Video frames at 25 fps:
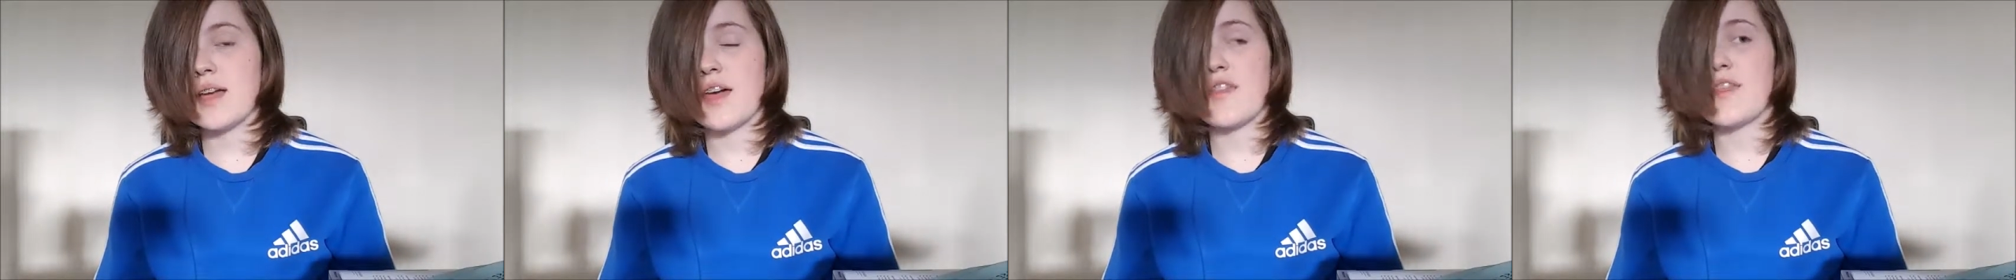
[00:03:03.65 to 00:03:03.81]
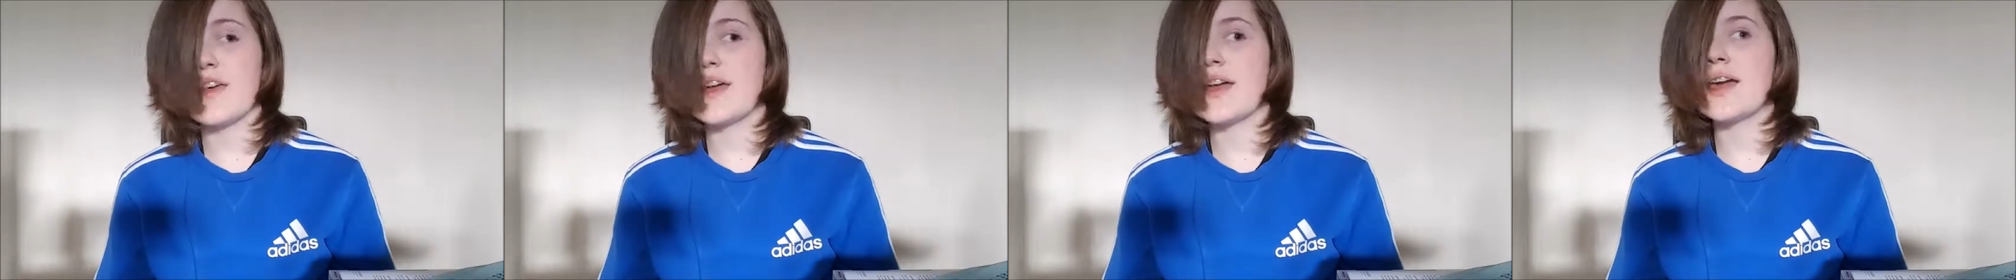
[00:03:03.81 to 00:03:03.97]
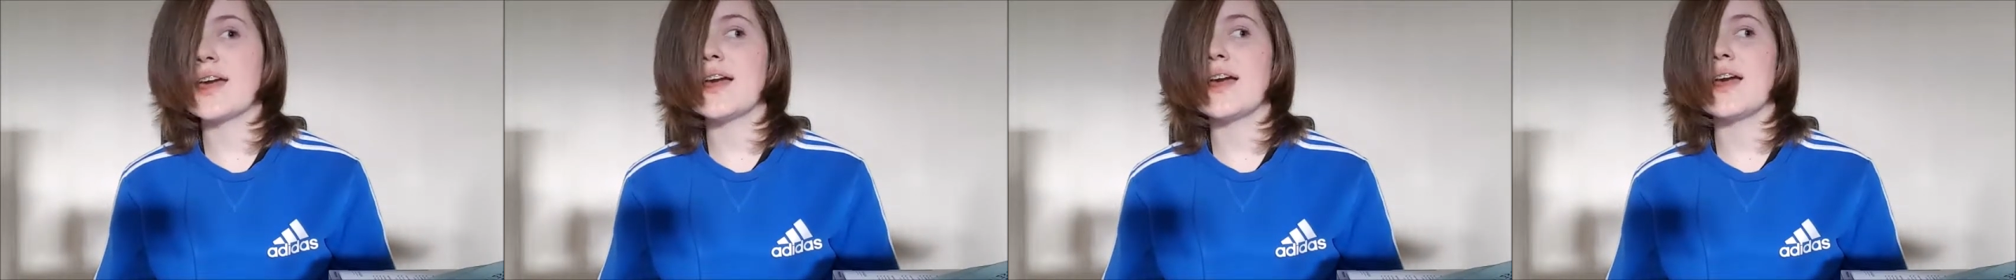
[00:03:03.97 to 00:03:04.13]
I
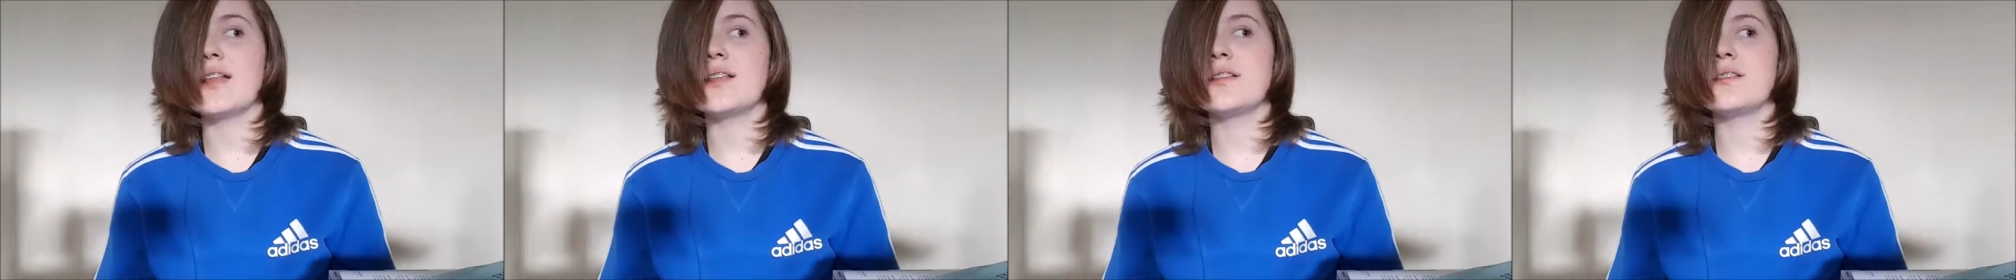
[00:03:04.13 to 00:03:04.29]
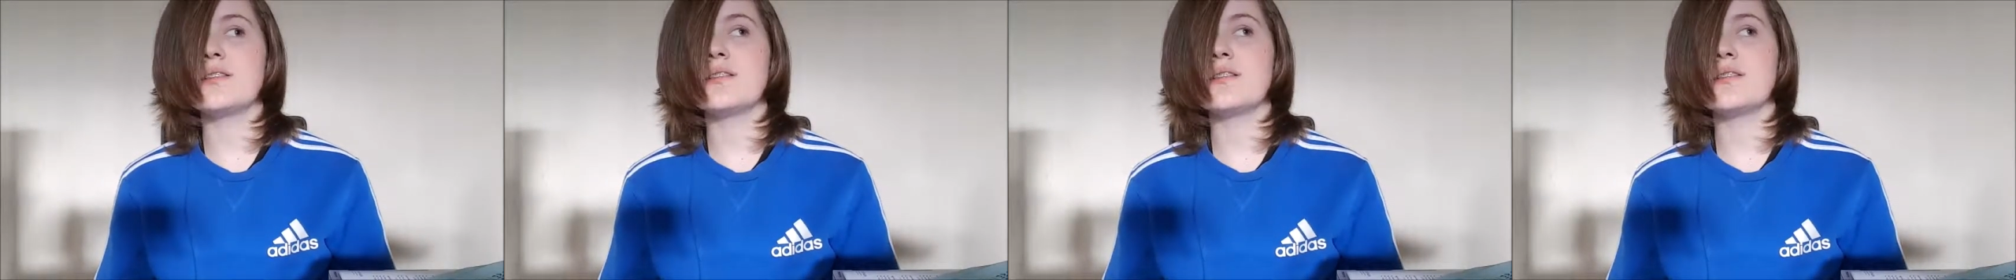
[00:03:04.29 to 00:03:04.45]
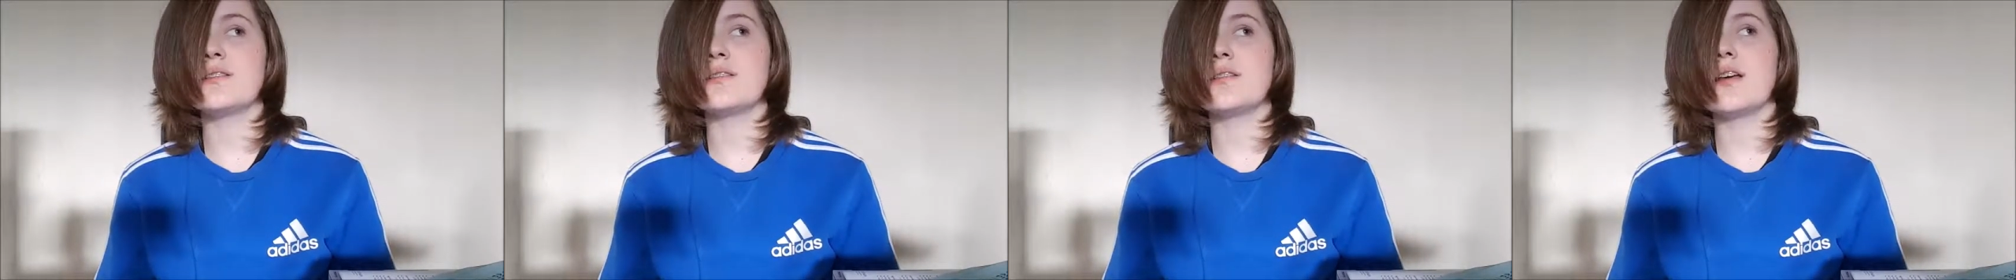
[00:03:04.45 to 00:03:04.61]
think
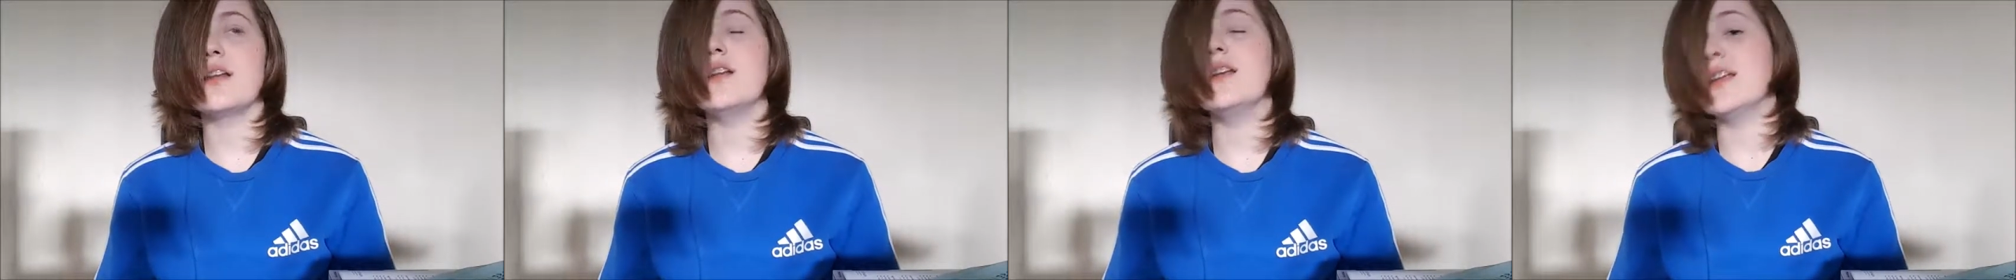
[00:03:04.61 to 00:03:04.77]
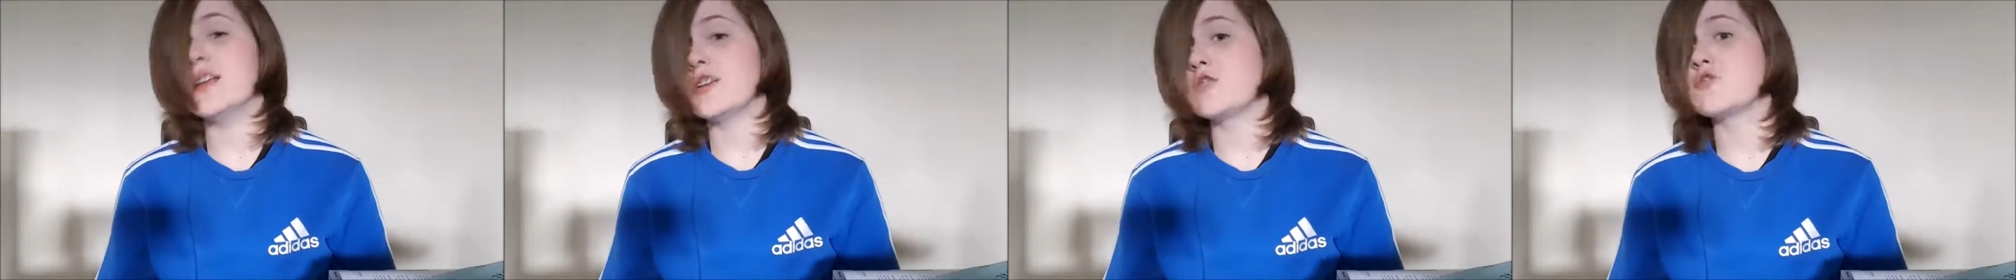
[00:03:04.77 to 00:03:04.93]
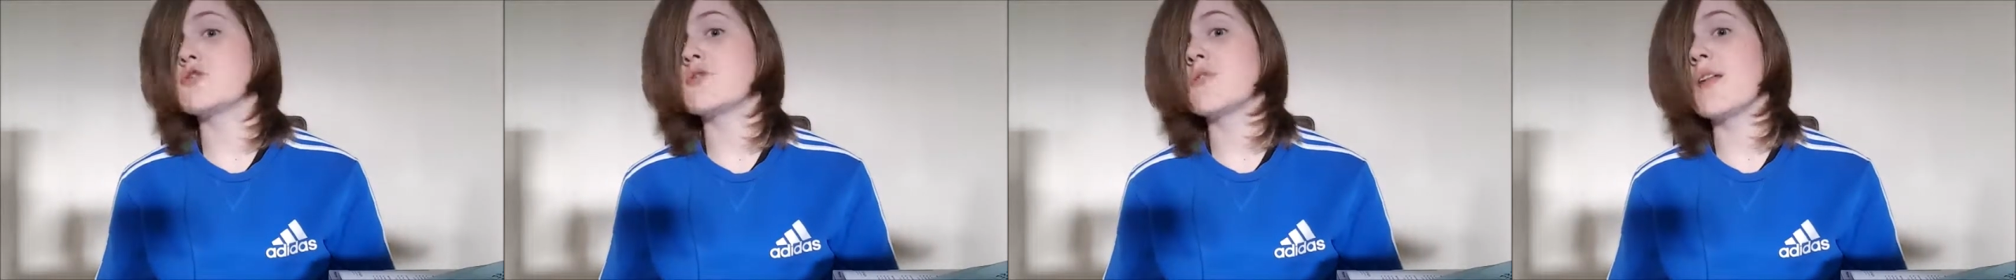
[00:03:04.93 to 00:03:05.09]
it's
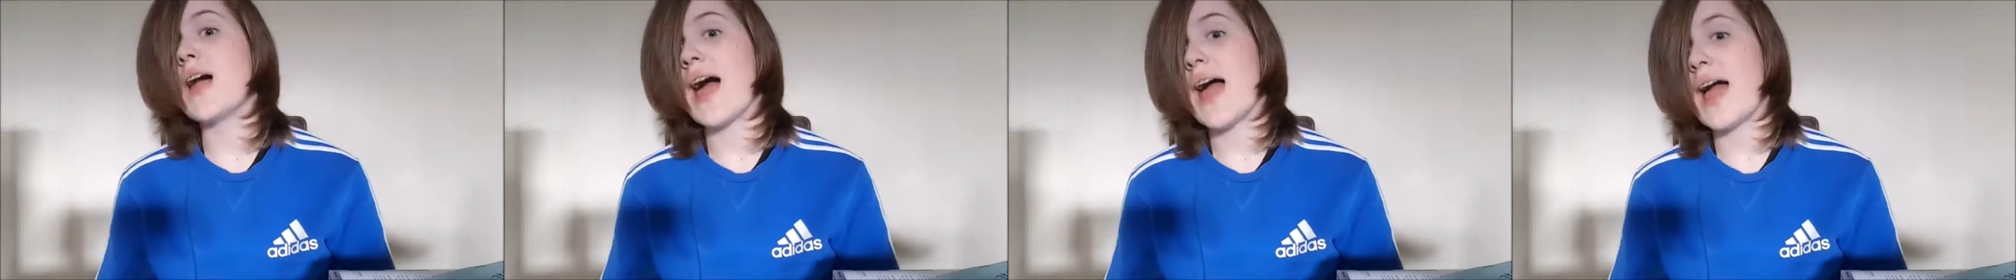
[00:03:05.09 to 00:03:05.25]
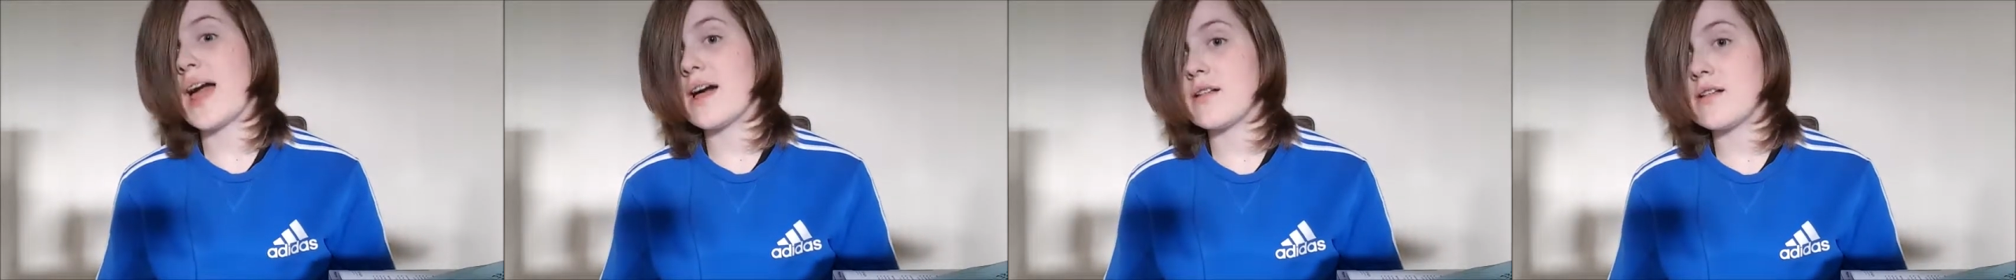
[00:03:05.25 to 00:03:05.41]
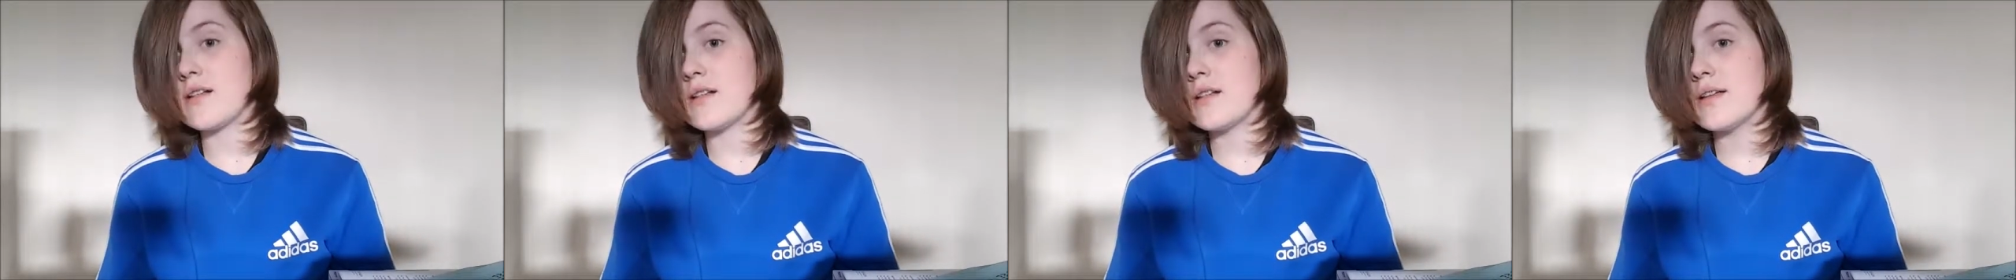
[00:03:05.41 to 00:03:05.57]
literal
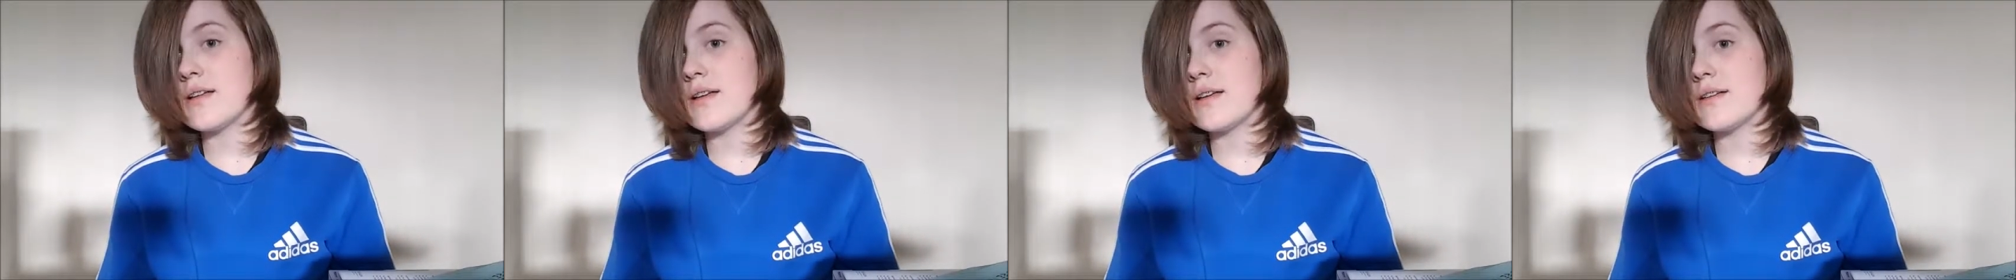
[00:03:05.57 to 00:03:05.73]
hell.